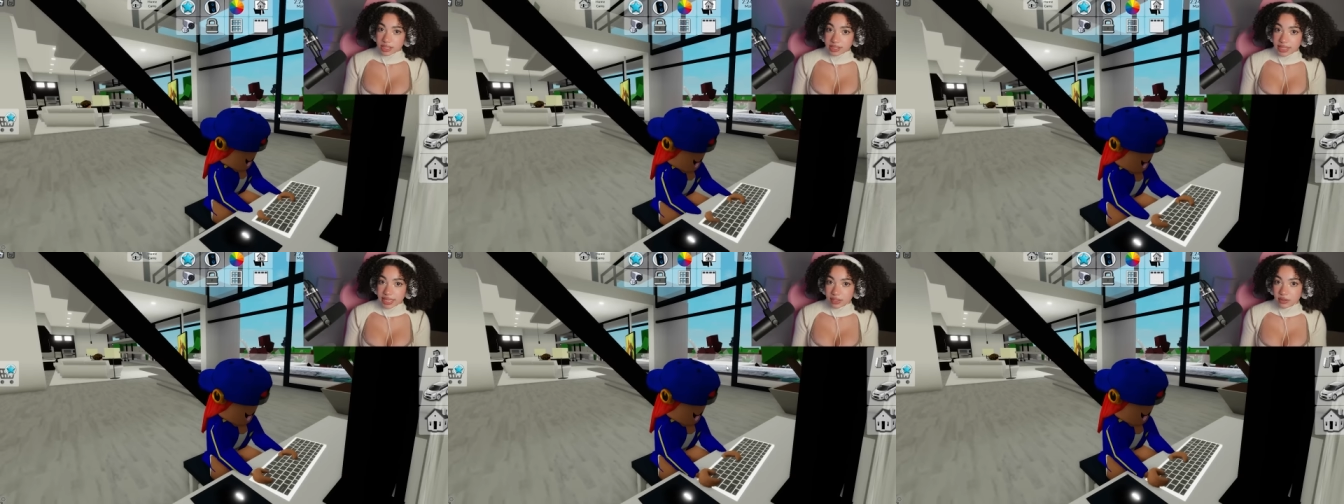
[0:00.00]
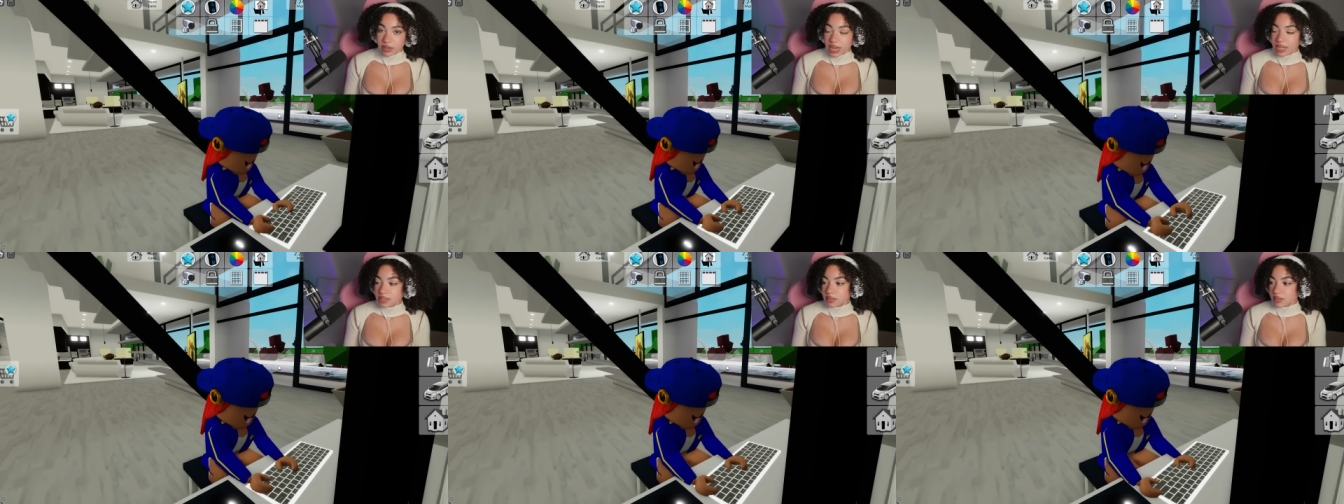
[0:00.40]
Looks like you
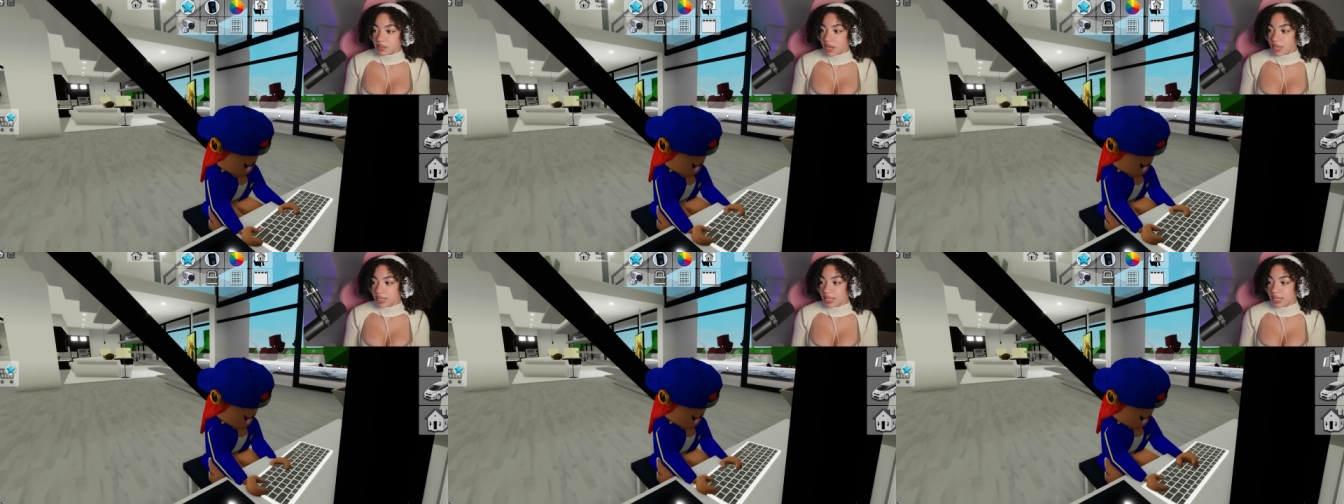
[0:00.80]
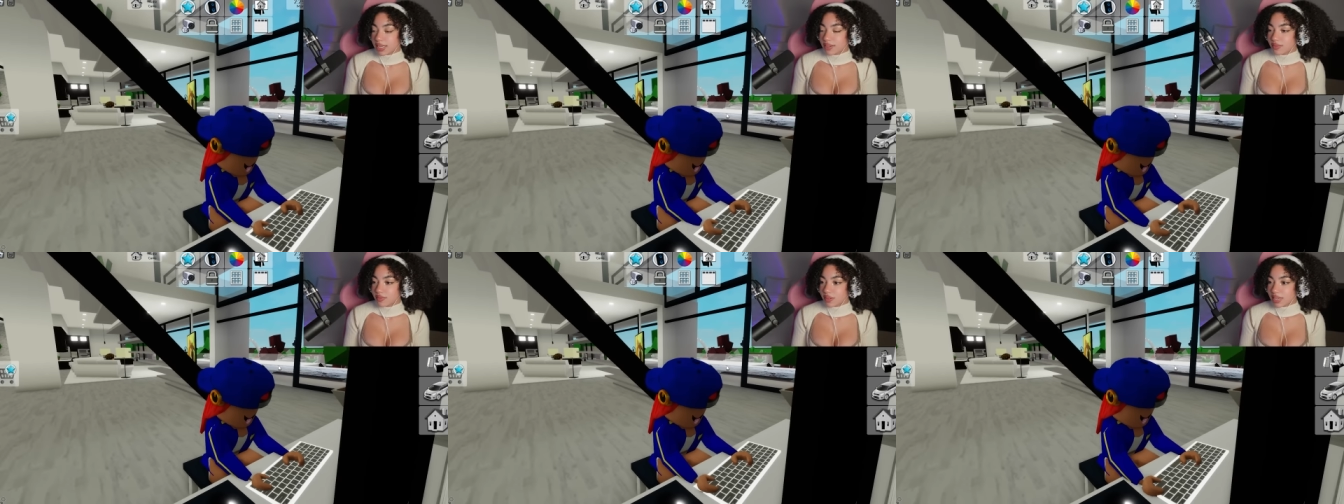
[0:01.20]
guys are not
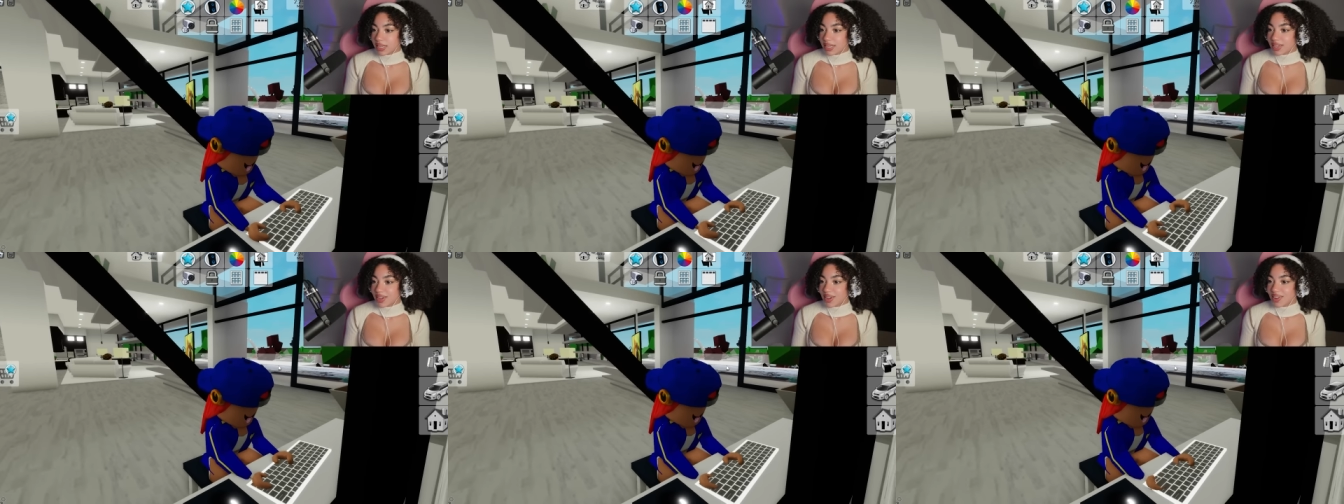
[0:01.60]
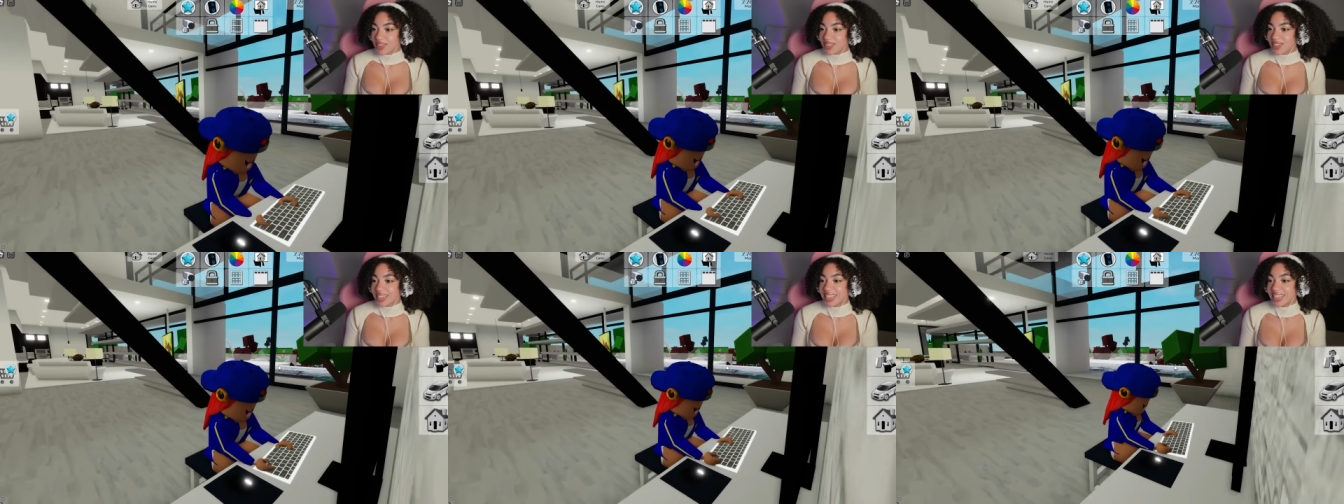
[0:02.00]
getting a
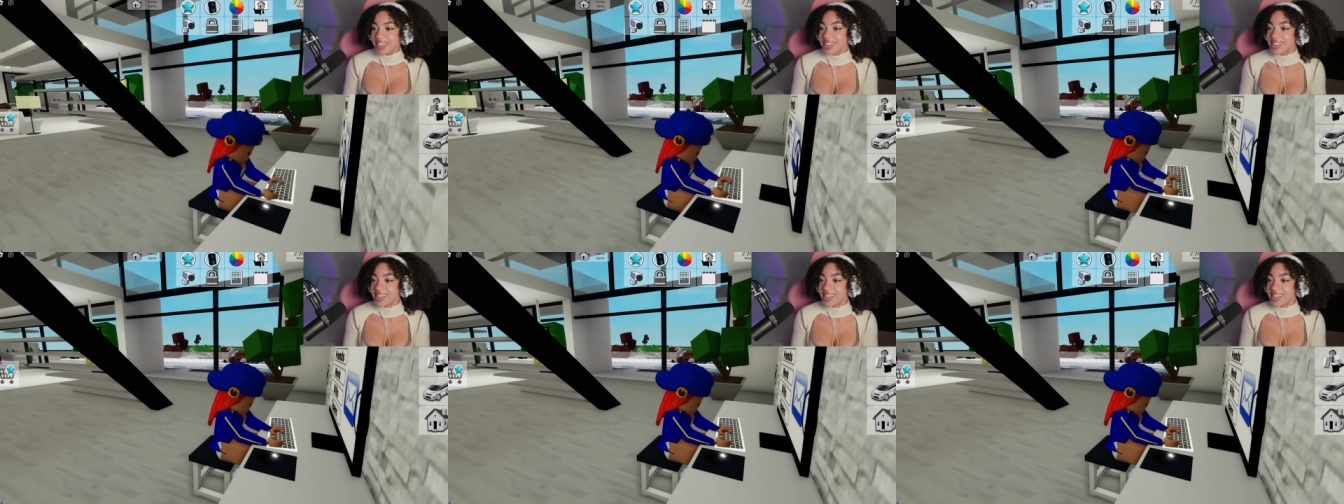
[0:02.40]
video.